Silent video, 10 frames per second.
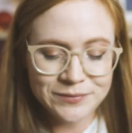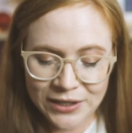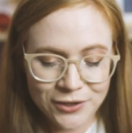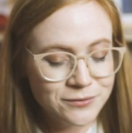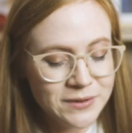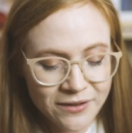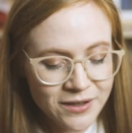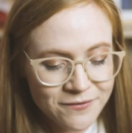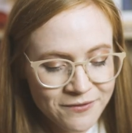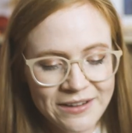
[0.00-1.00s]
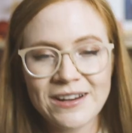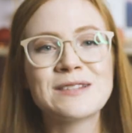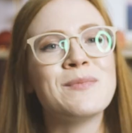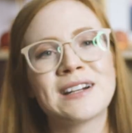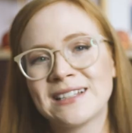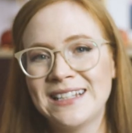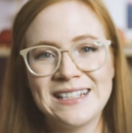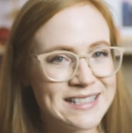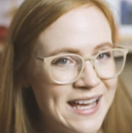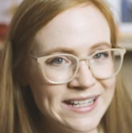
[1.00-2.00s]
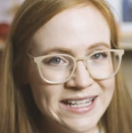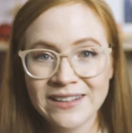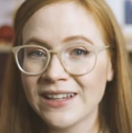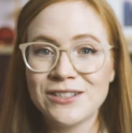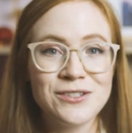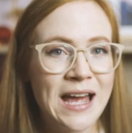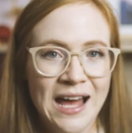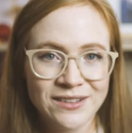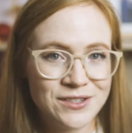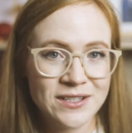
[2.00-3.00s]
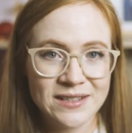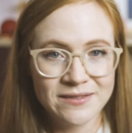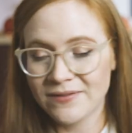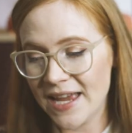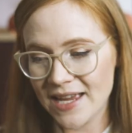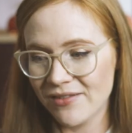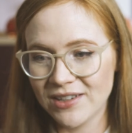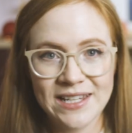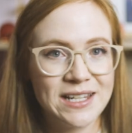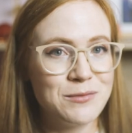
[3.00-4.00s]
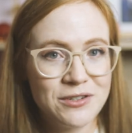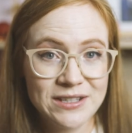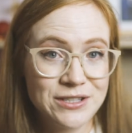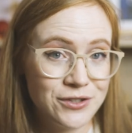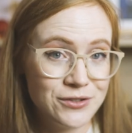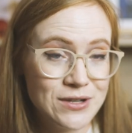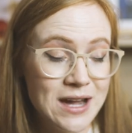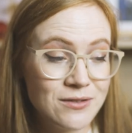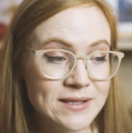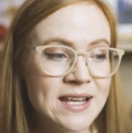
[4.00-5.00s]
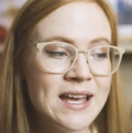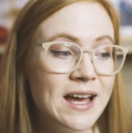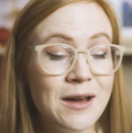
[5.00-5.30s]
you know, very smartly deciding that you can't just take everything and move it to your new house,